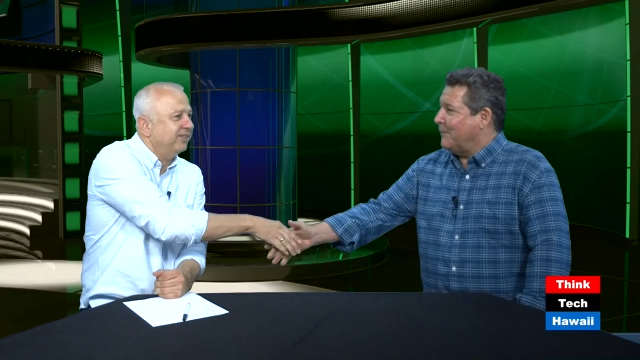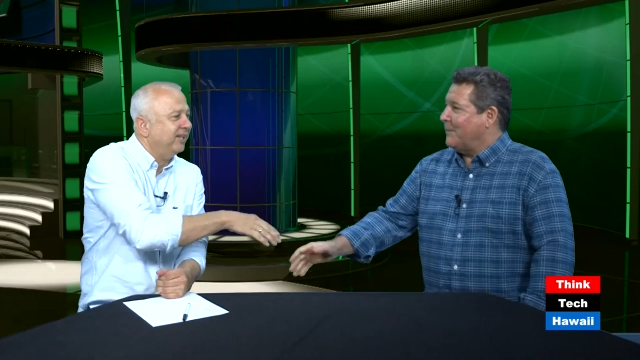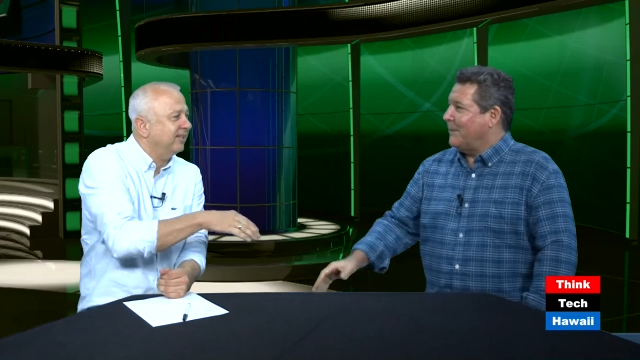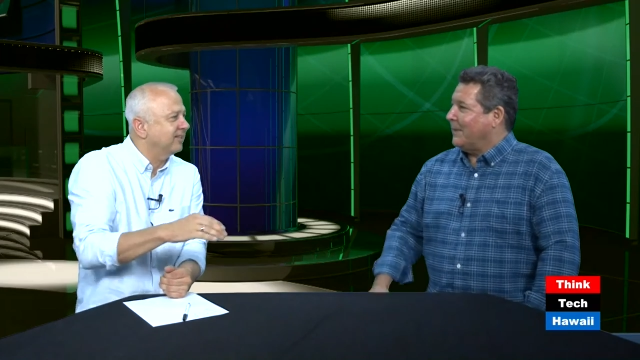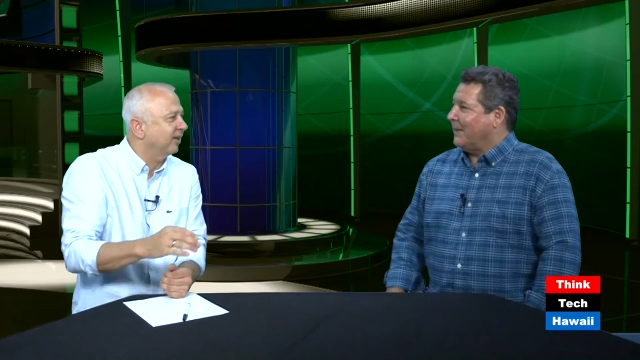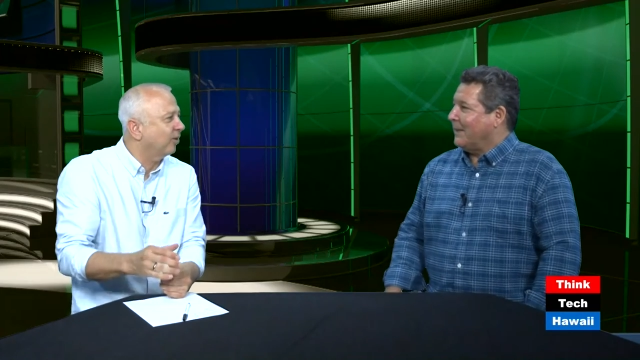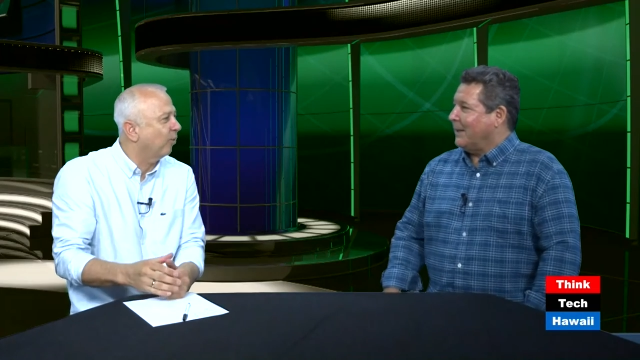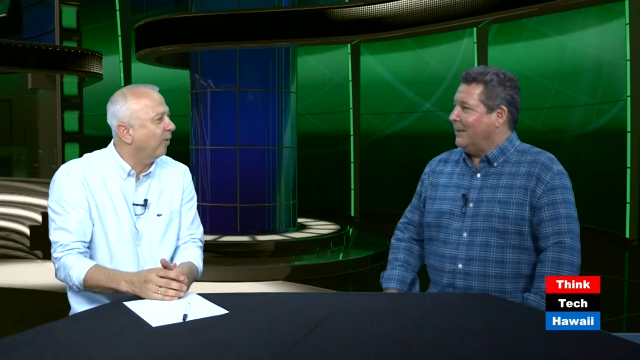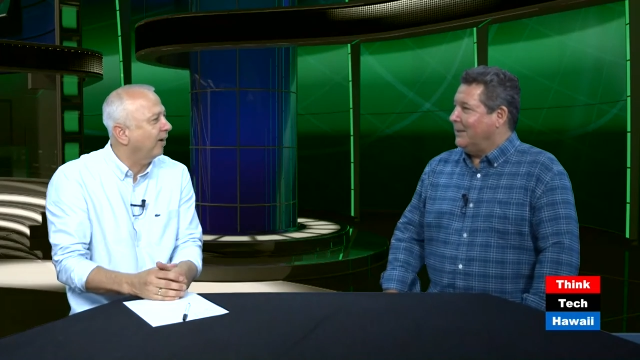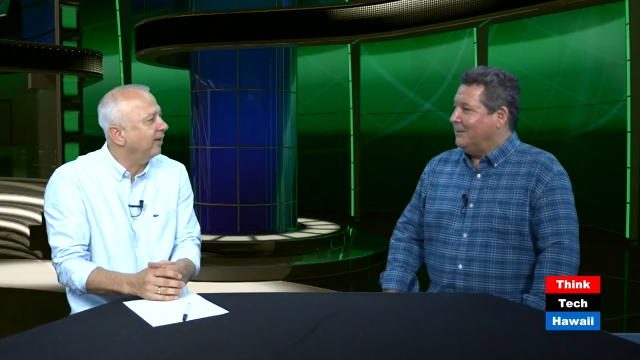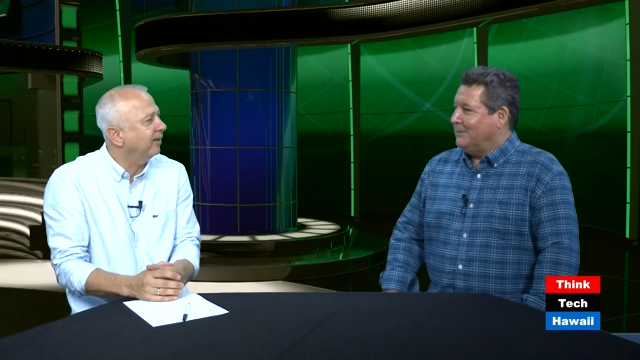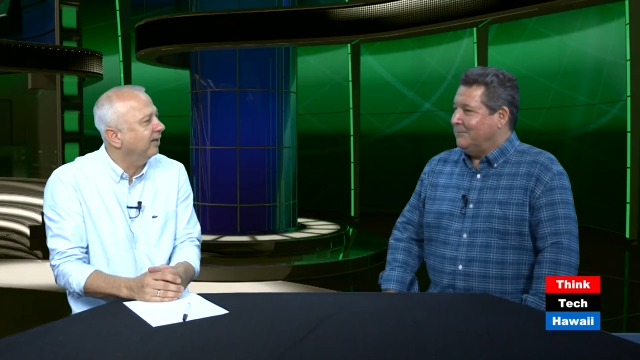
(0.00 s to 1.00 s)
Speaker 1: Think Tech
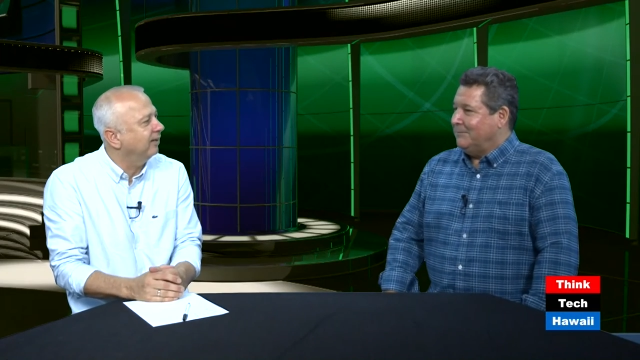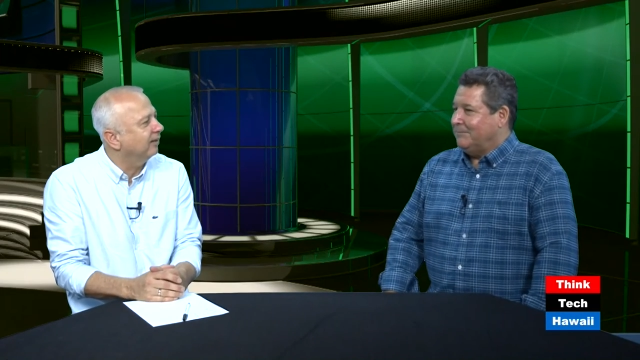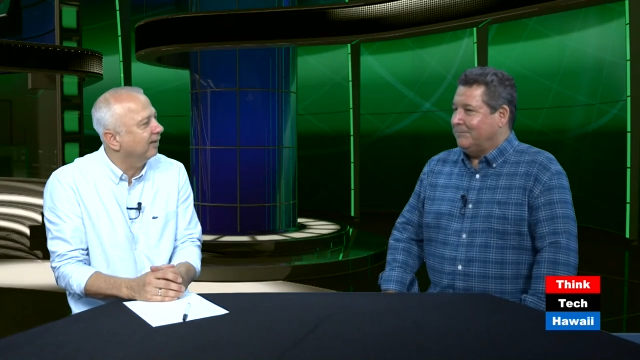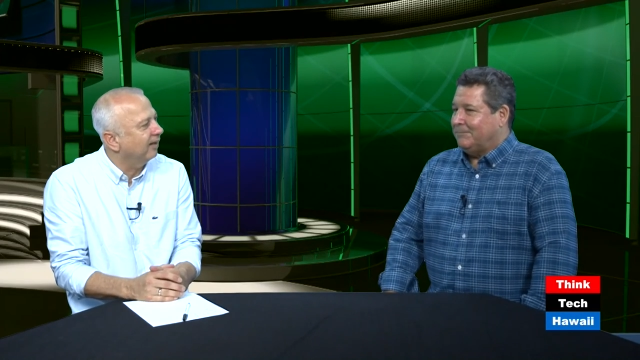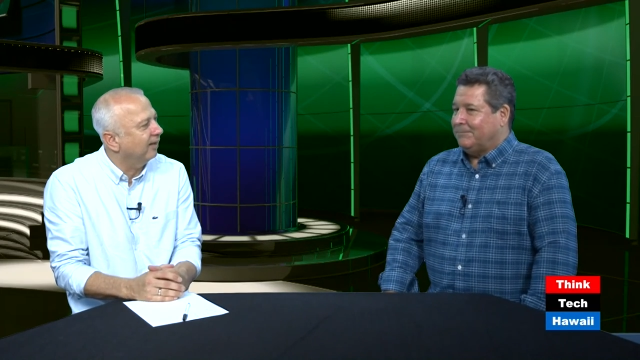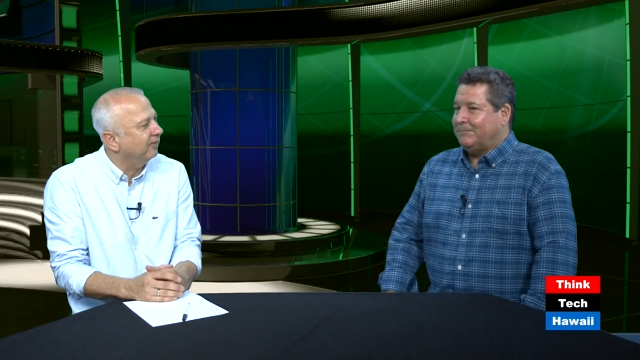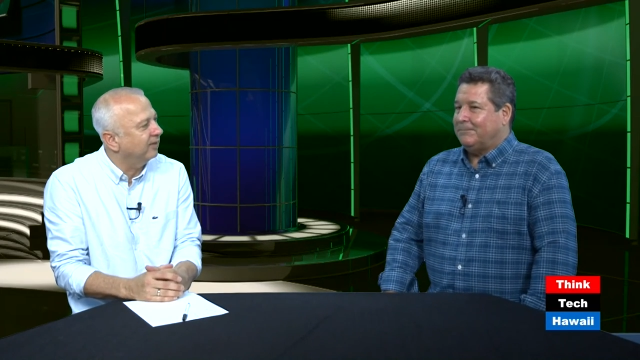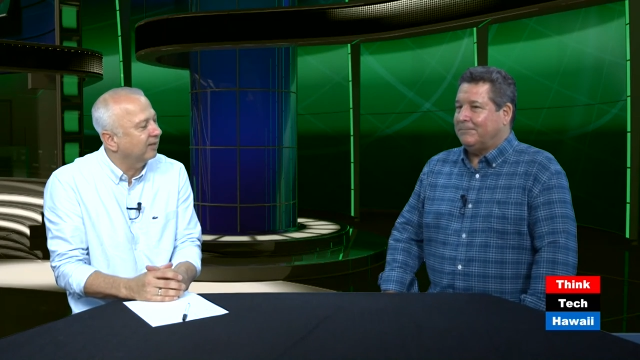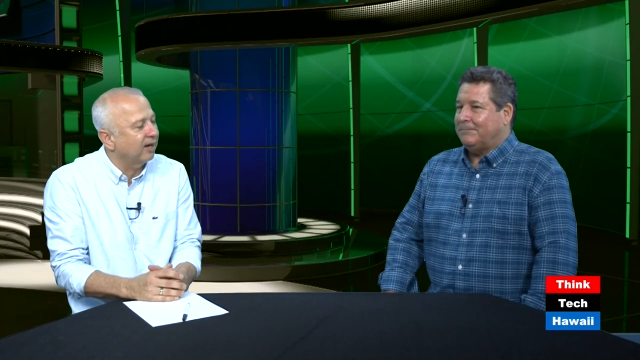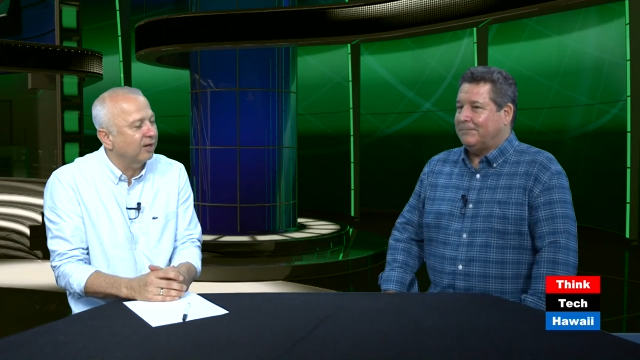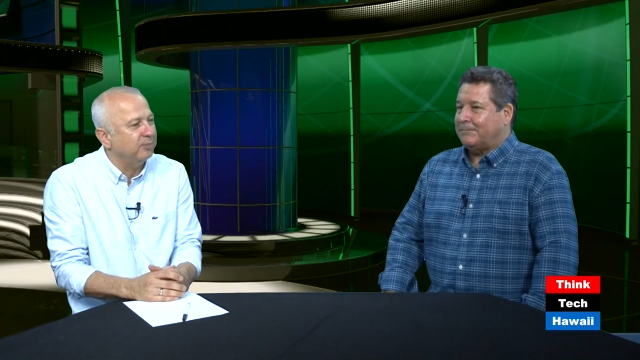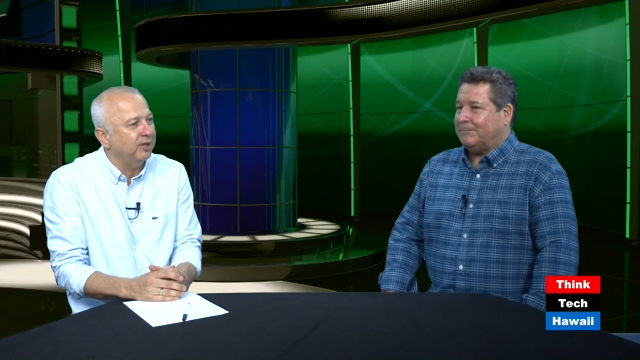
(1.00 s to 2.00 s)
Hawaii and uh, and the
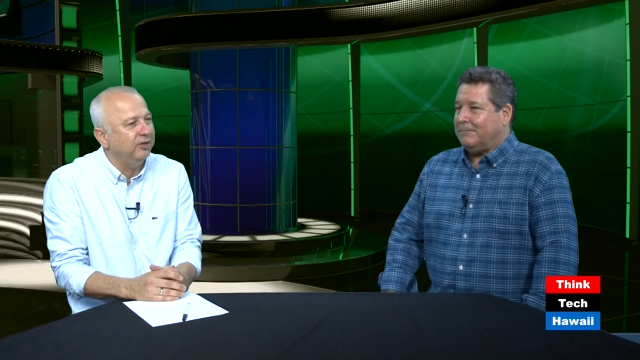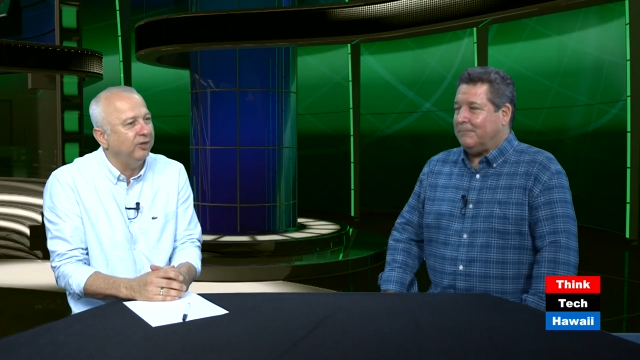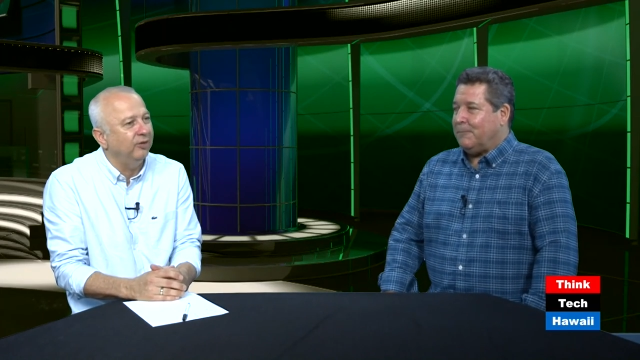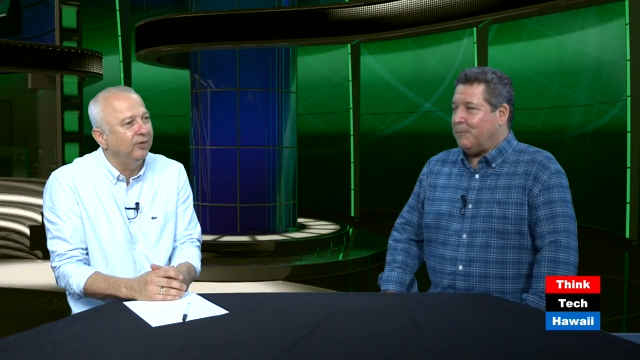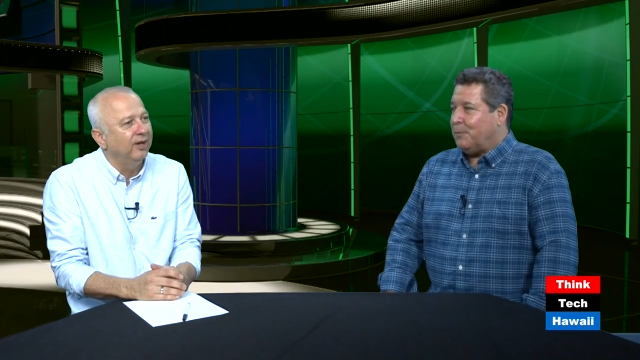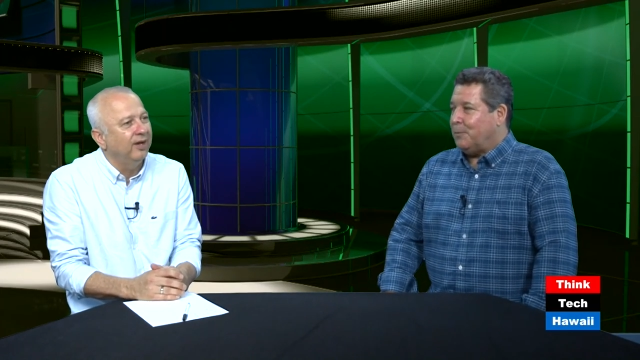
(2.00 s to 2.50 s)
economy and you.